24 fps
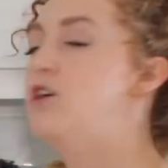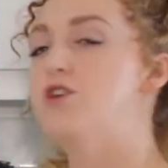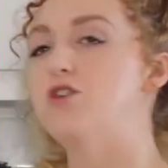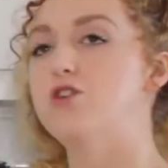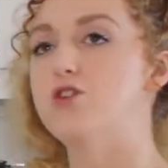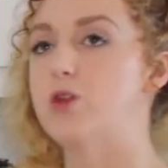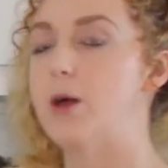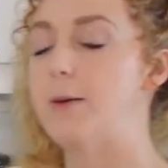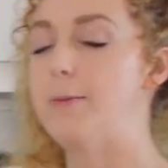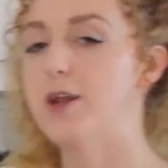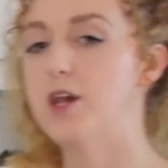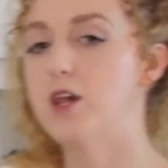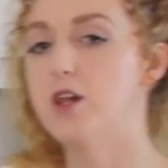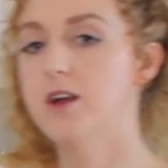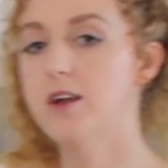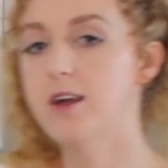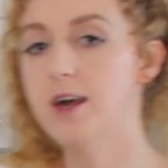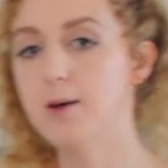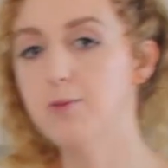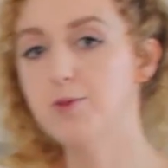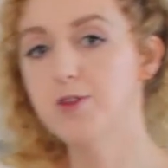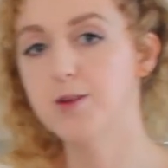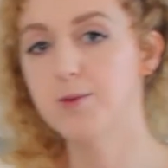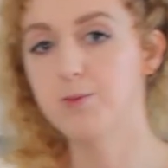So I'm going to look
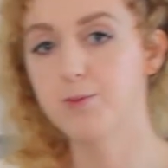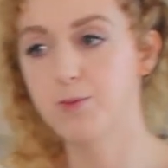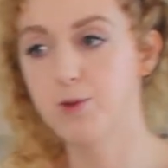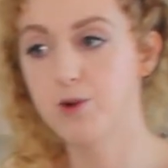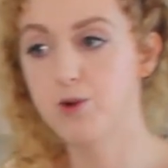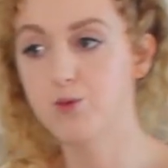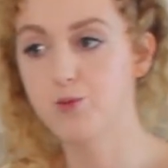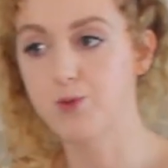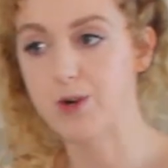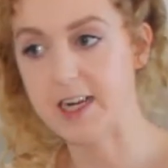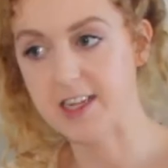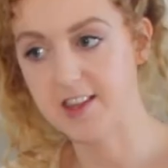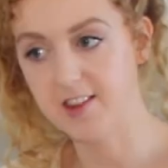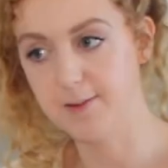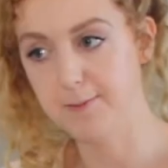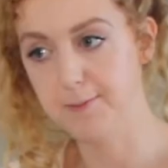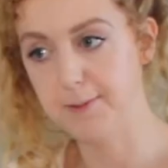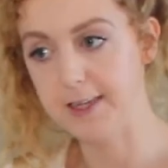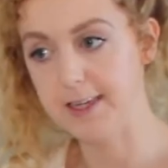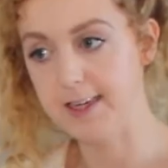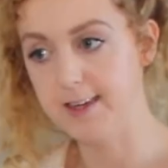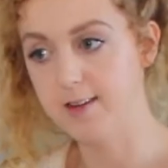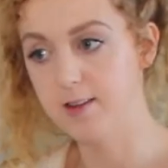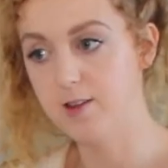up some
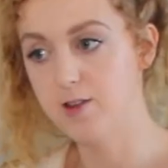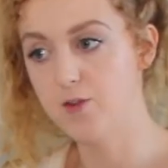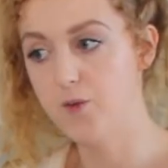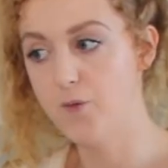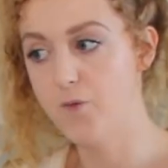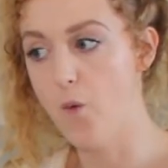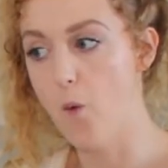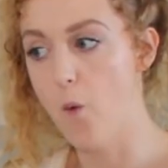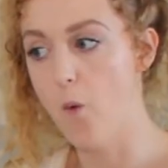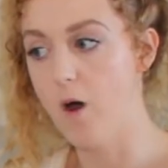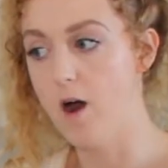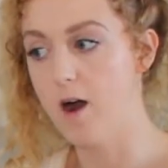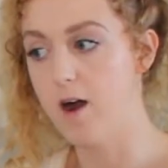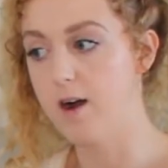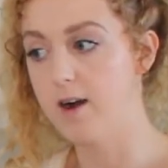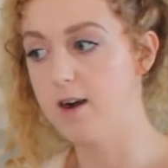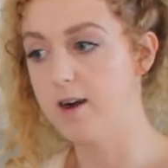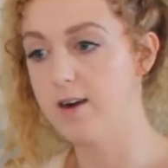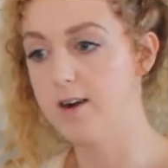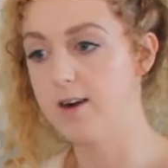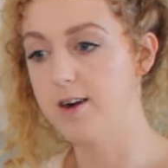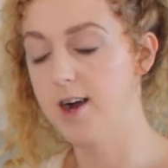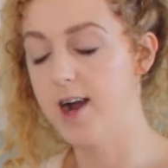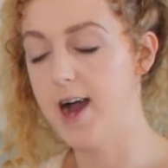recipes
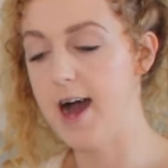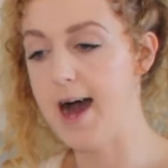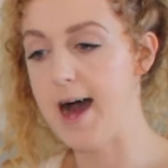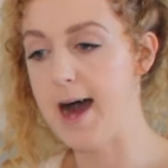for